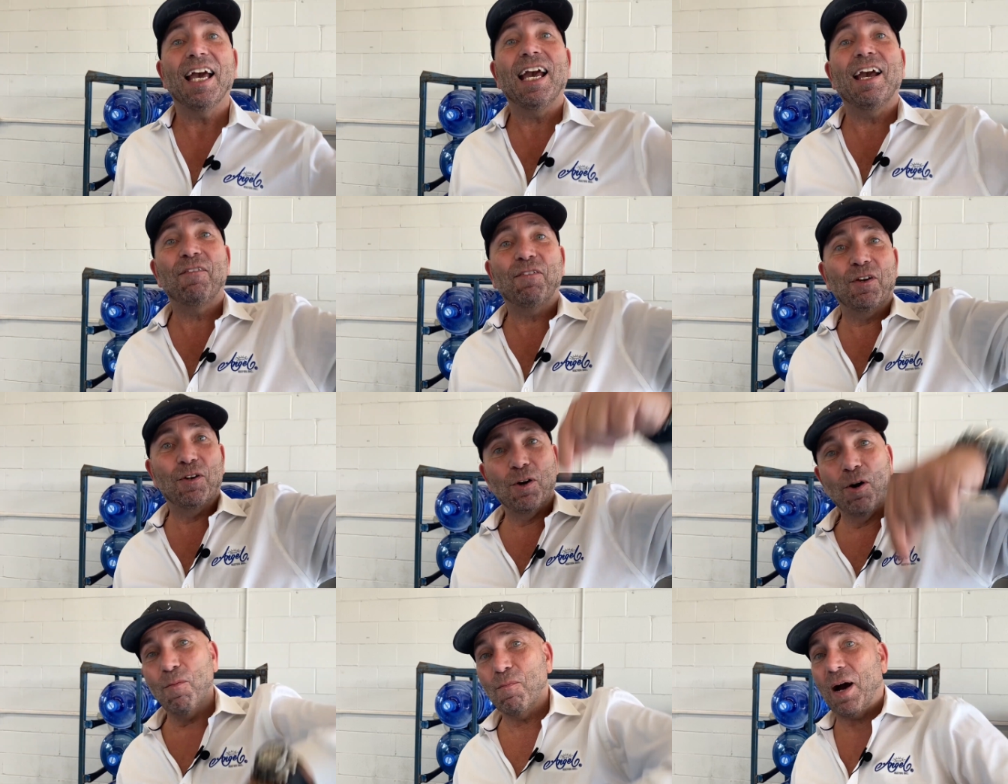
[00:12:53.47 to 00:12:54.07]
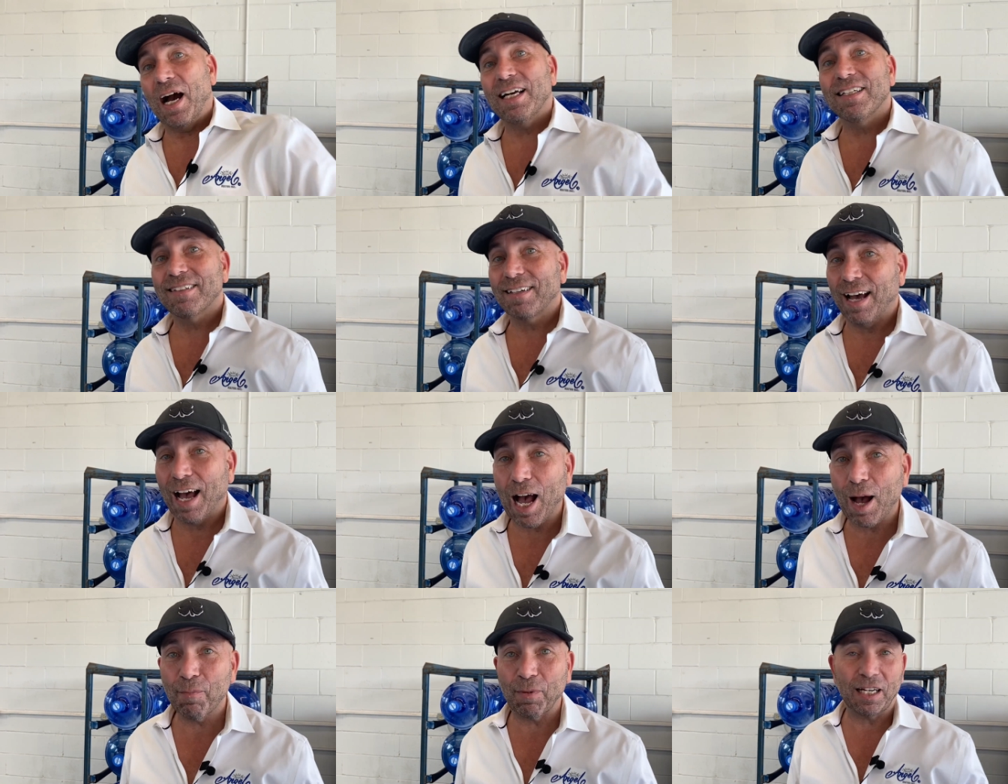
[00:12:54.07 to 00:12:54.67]
If you don't mind,
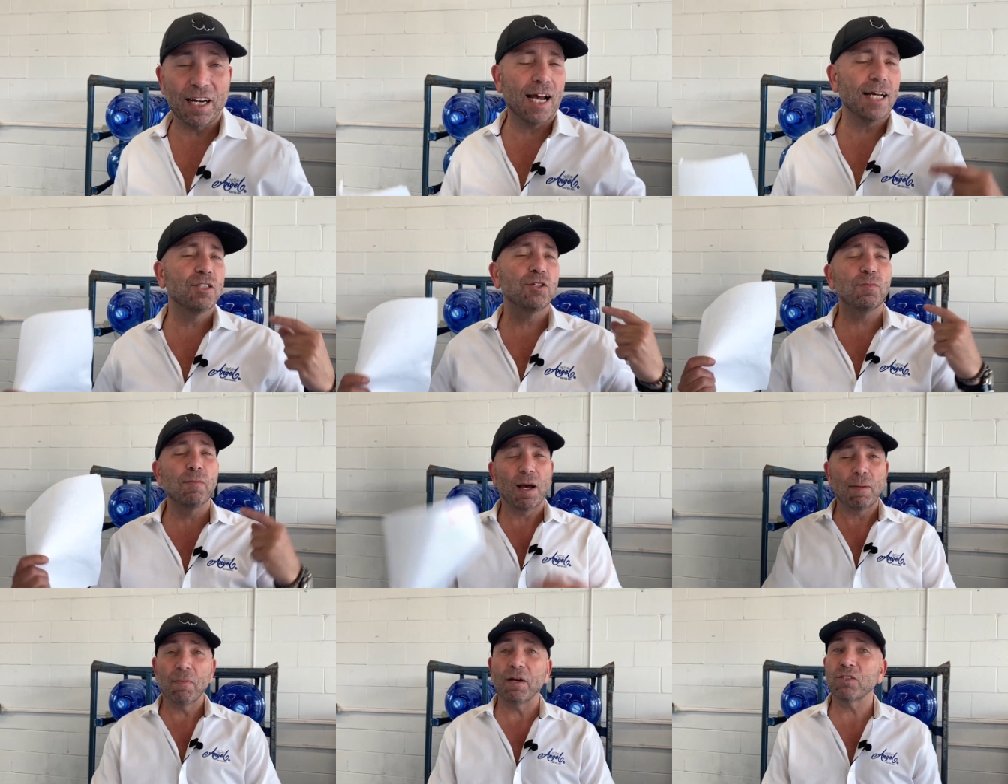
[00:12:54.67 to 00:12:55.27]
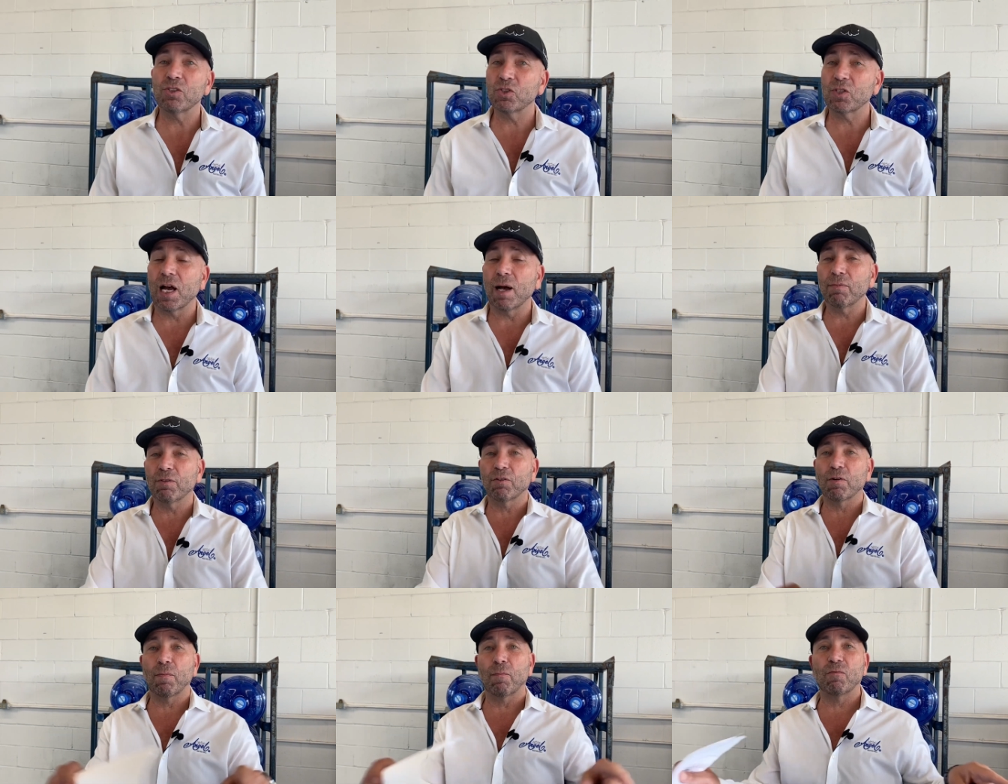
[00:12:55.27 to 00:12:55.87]
comment. I do my best job
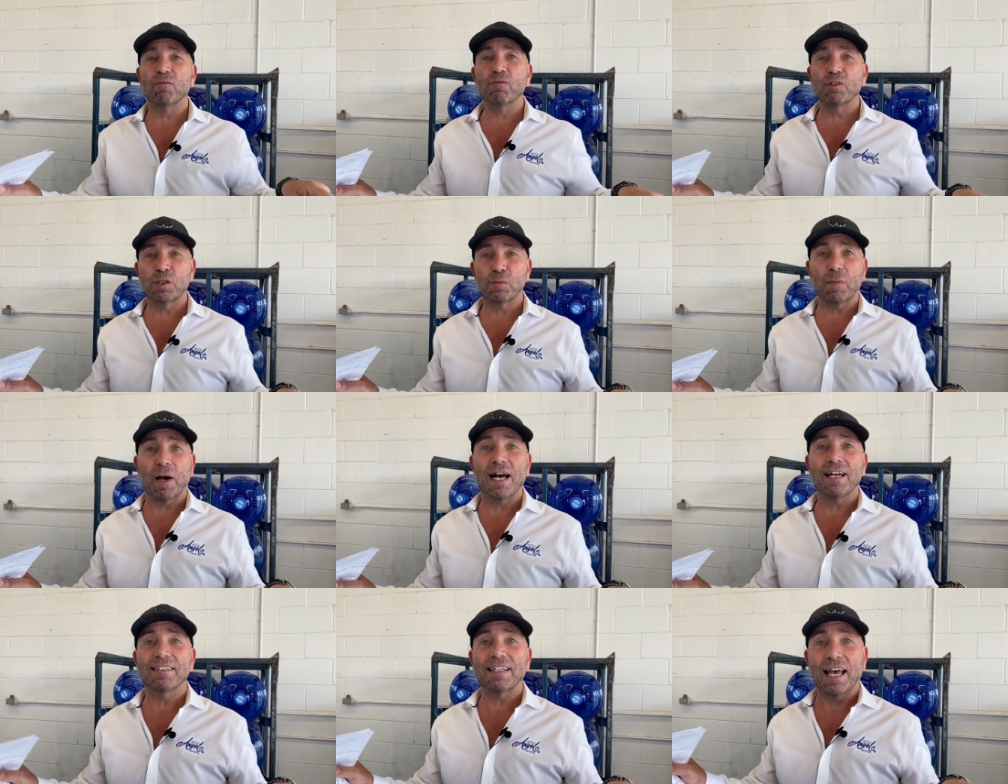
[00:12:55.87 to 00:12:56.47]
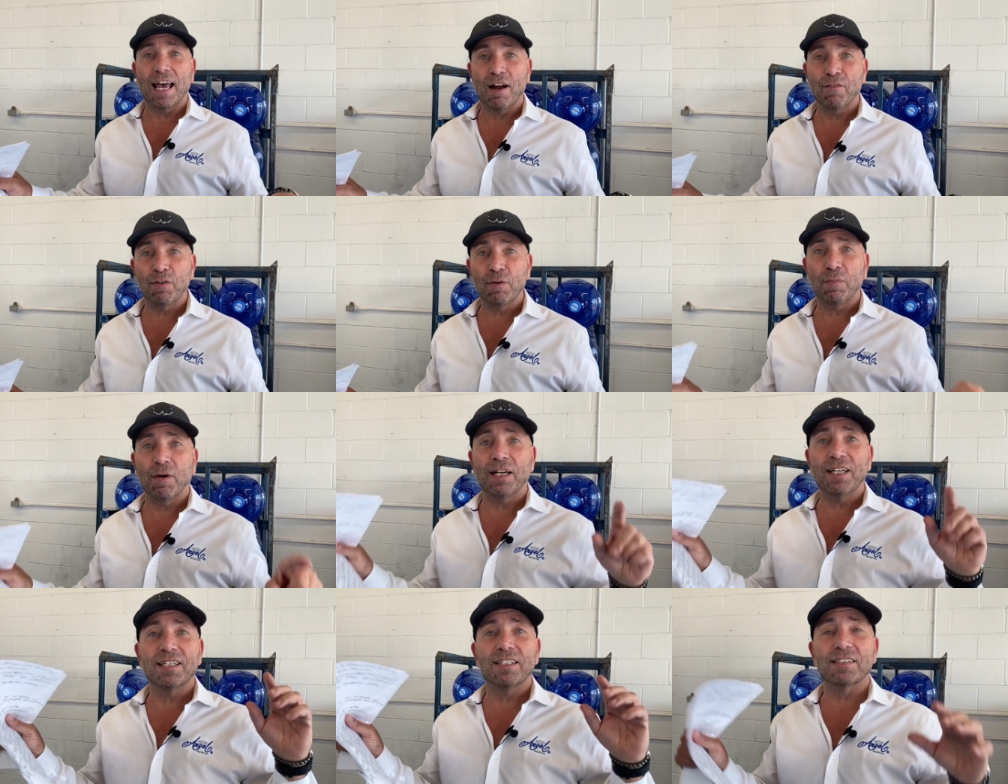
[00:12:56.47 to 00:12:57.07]
to re respond to
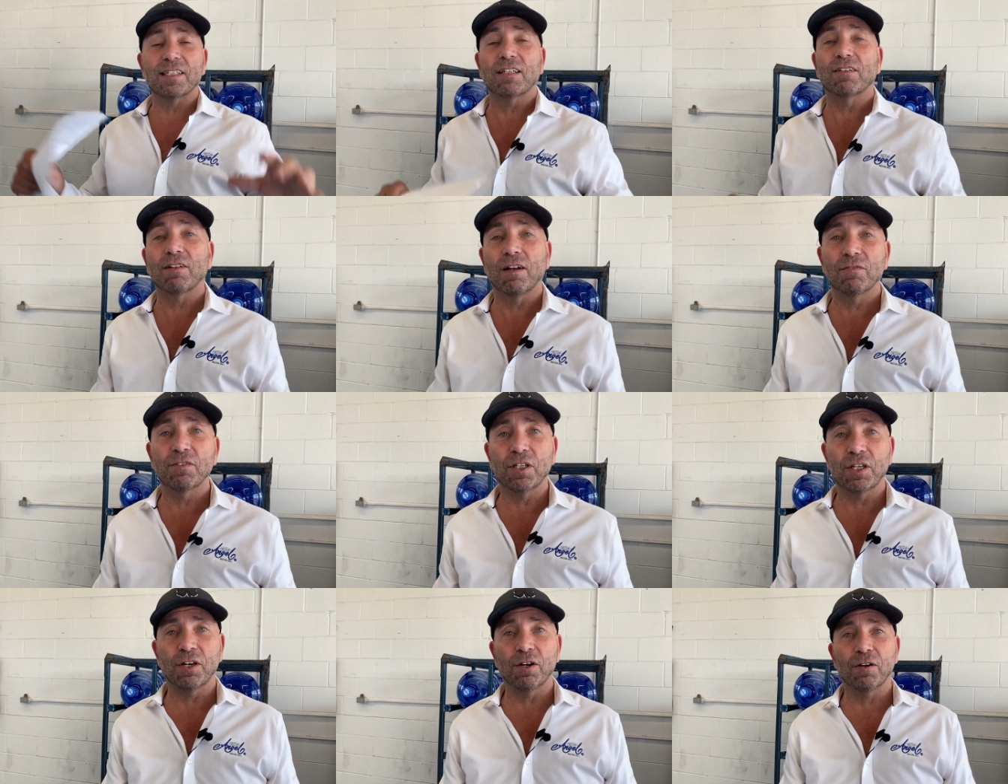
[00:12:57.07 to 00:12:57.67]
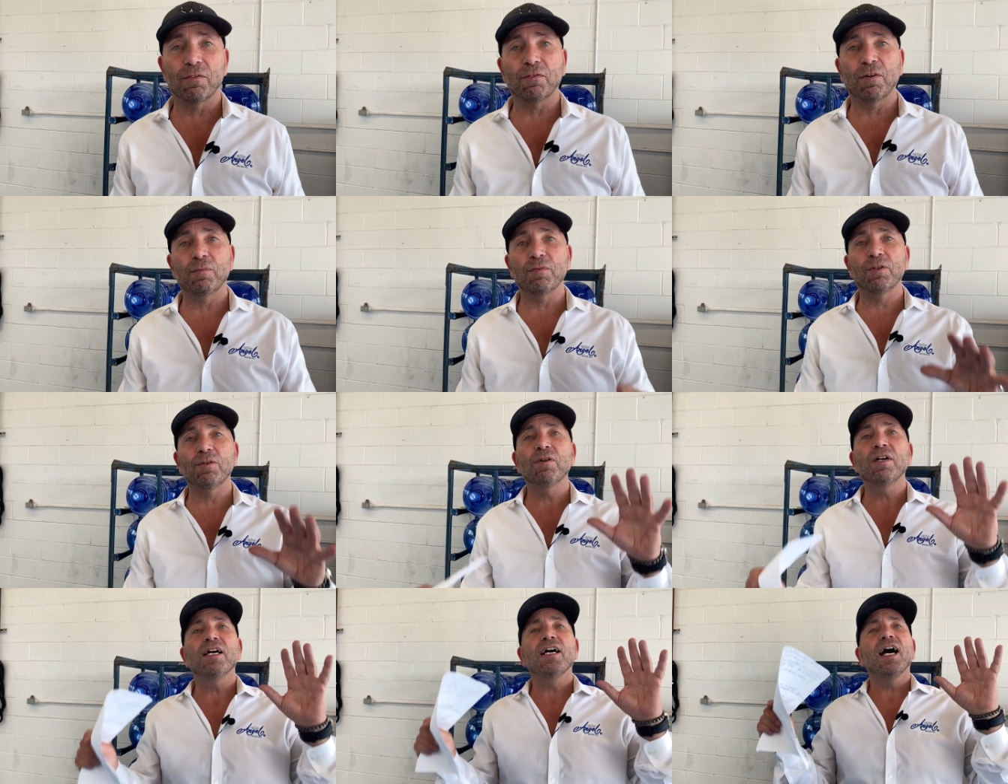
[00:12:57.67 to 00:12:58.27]
everybody because I'd love to hear from
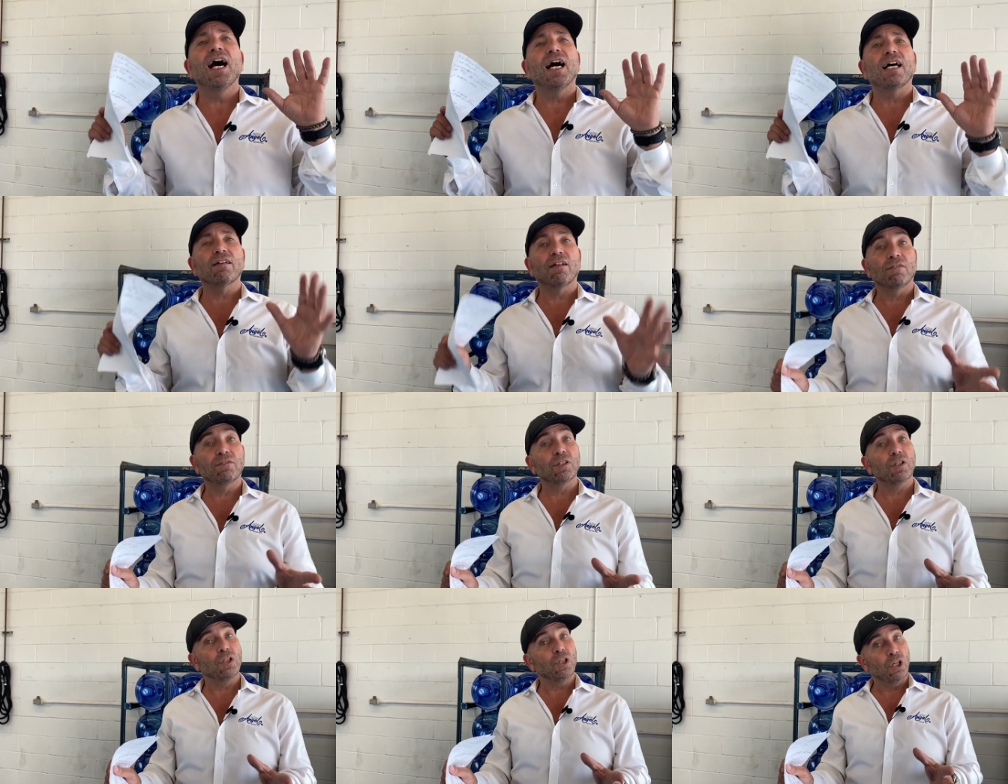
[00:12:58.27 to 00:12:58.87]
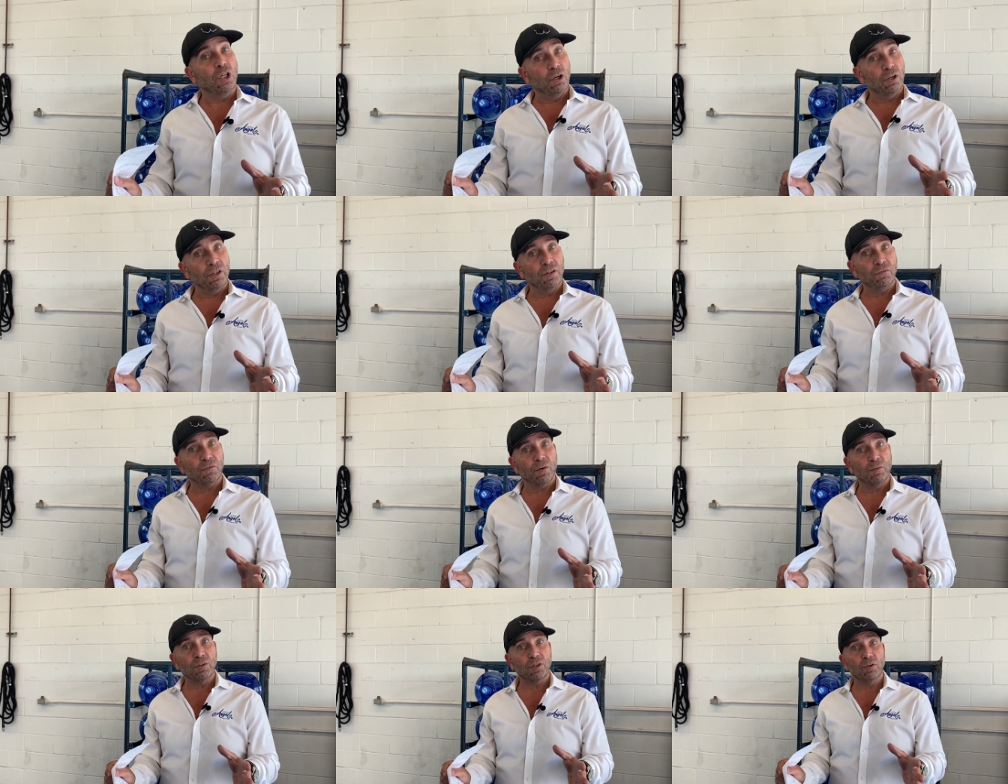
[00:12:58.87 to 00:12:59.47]
you. I'd love to learn
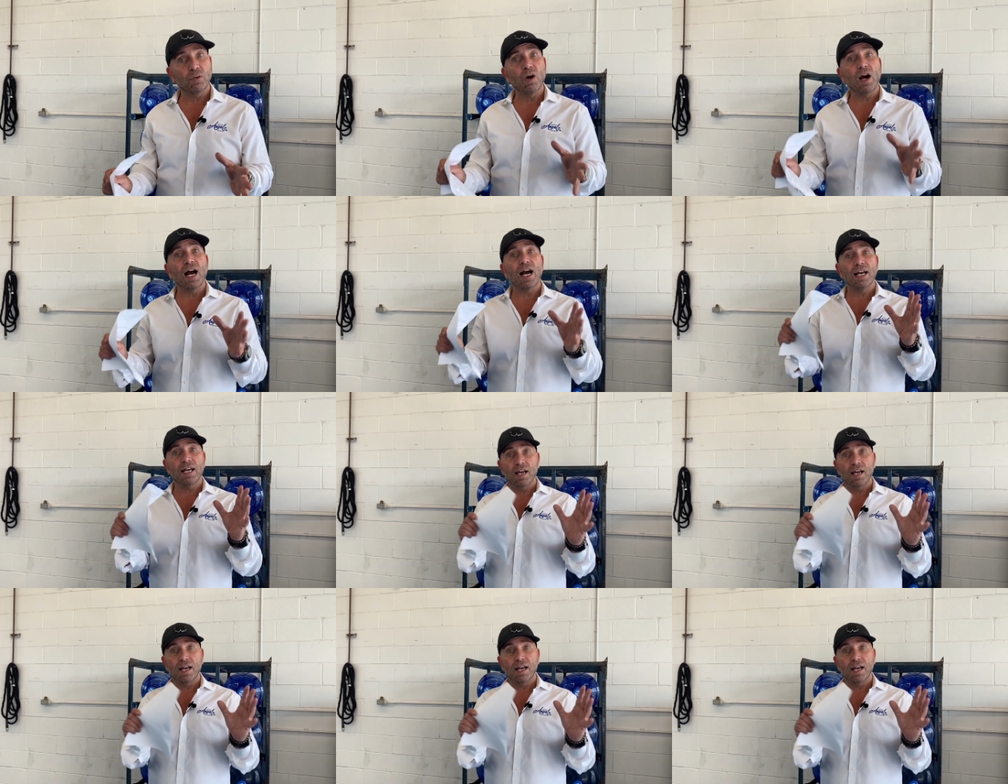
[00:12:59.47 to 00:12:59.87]
from you. I